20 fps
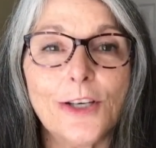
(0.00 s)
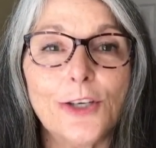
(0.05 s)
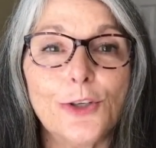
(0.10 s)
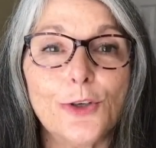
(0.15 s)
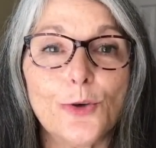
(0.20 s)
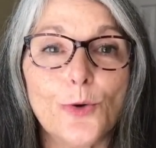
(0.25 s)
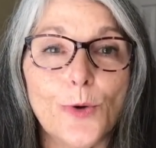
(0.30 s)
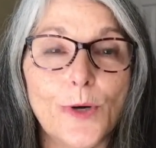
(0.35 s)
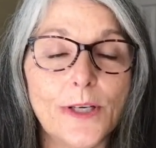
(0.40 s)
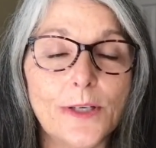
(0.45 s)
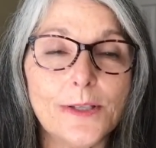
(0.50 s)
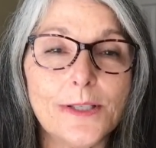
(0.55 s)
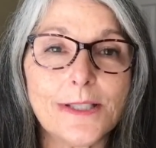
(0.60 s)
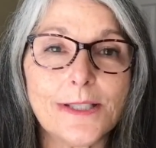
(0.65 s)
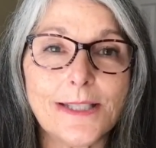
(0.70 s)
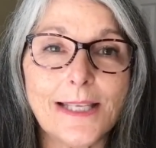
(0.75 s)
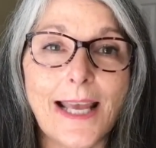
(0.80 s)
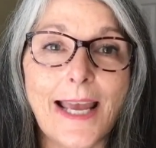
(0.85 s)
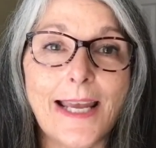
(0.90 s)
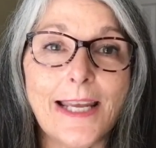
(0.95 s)
You're going to
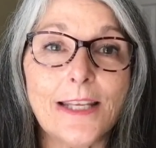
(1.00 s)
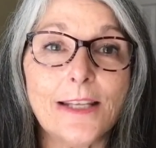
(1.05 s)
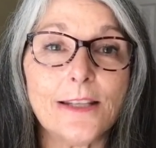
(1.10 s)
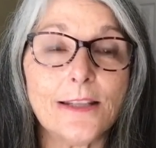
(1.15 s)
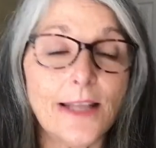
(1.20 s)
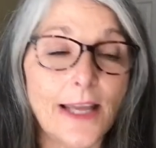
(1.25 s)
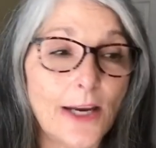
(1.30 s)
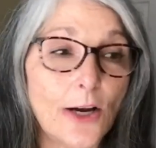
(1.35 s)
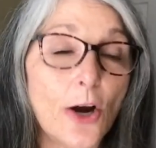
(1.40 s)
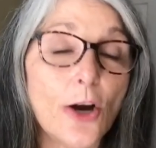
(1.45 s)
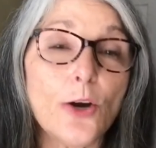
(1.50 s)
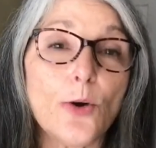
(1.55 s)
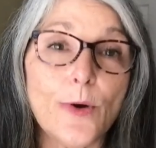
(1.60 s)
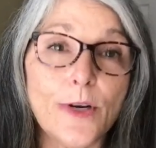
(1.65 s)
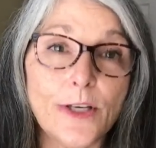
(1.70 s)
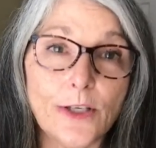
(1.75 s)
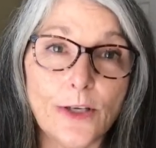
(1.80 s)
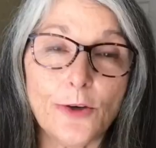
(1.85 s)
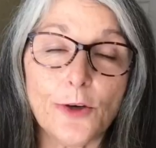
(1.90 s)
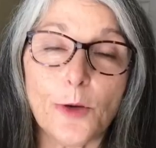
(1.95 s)
say they are
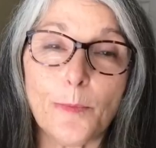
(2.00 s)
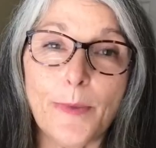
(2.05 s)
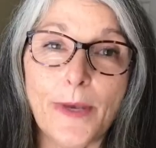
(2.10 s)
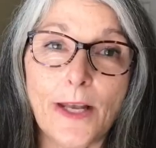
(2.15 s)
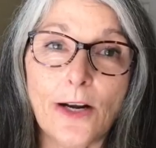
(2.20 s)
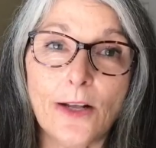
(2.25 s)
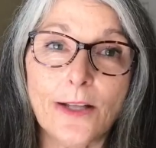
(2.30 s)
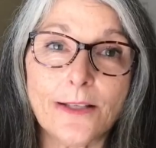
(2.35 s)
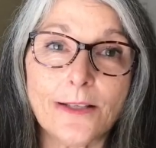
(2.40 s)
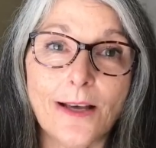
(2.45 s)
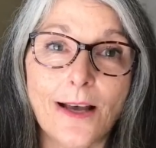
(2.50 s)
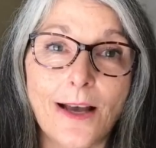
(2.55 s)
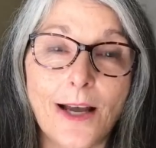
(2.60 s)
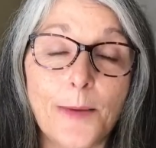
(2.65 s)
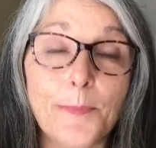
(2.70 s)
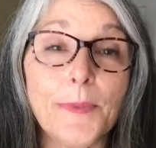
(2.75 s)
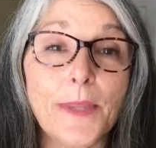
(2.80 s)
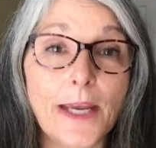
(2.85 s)
going to go to bed on time,